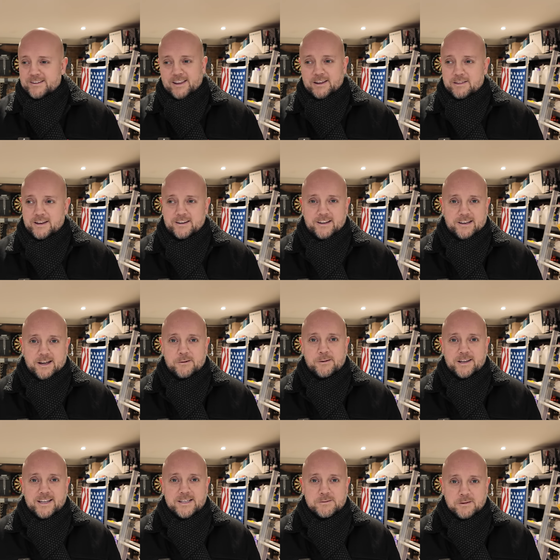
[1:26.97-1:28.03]
they think they know
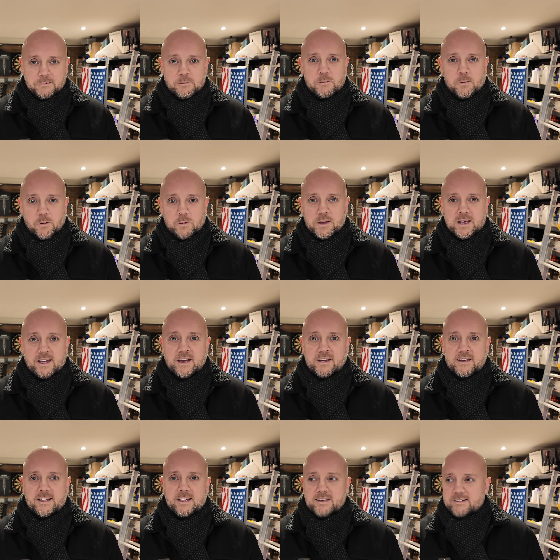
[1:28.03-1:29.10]
what it is with the Milwaukee 8,
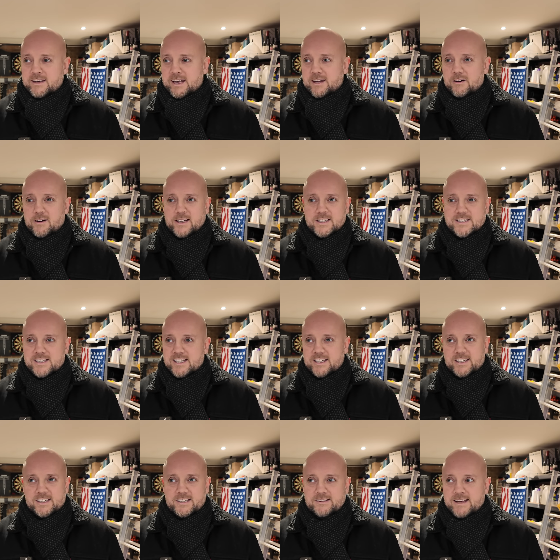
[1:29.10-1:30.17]
the
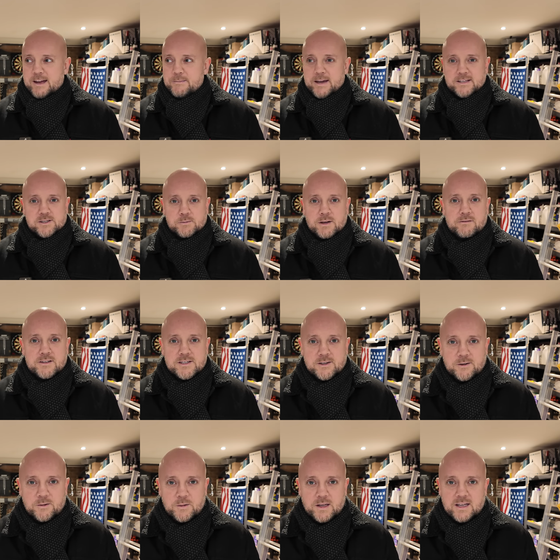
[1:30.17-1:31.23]
EITMS, whatever it's
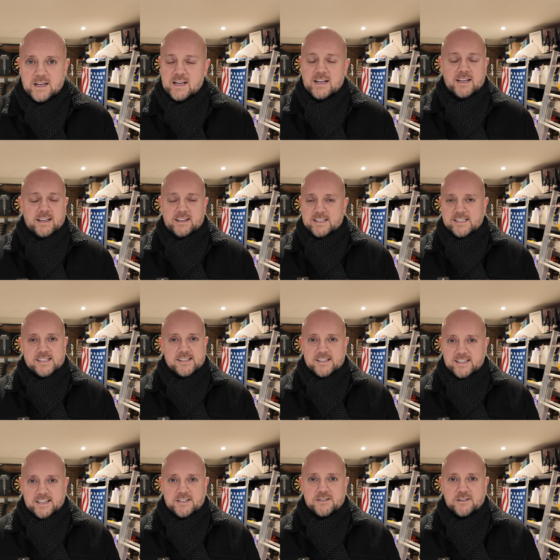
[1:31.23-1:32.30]
called. This isn't
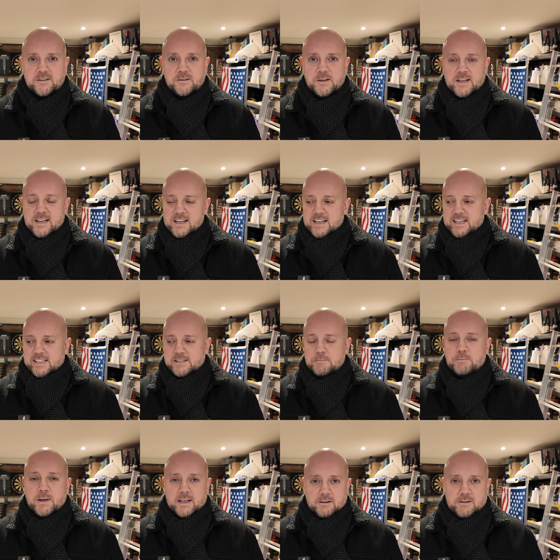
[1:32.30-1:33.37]
the issue. It's a
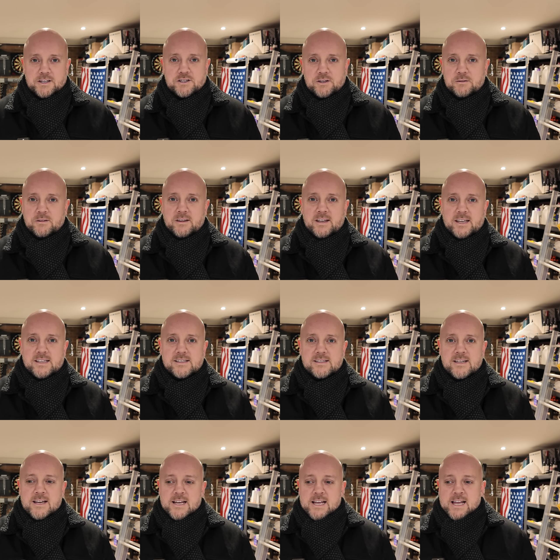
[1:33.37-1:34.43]
bigger issue than this.
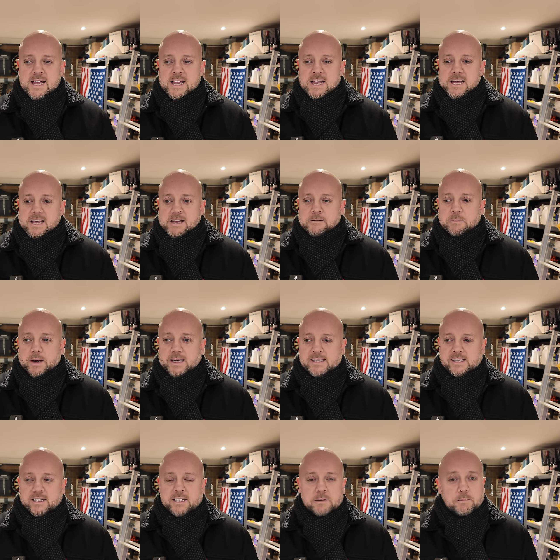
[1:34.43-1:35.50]

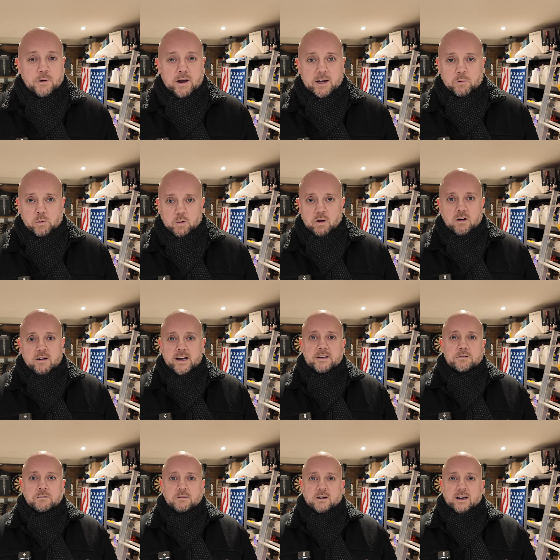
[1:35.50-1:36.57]
Basically, the bike will not
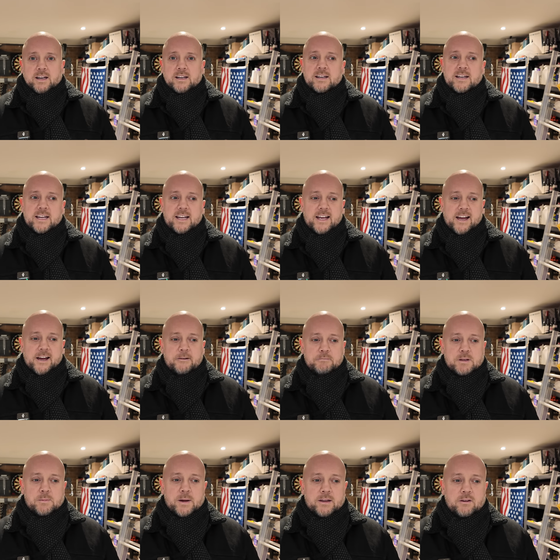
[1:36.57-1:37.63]
idle right,
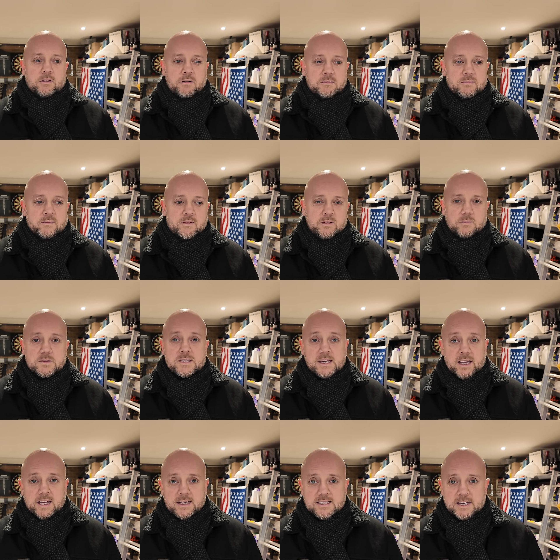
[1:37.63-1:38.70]
depending on
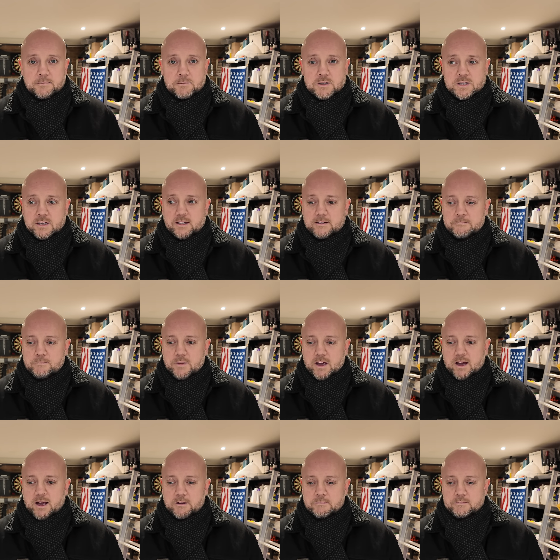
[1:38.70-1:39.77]
obviously air temperature,
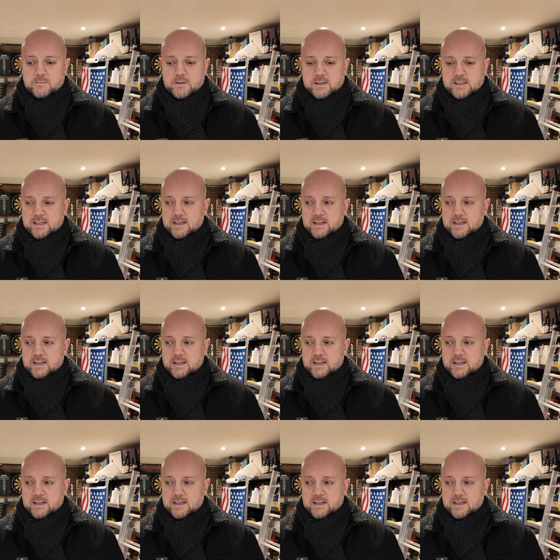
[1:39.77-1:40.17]
all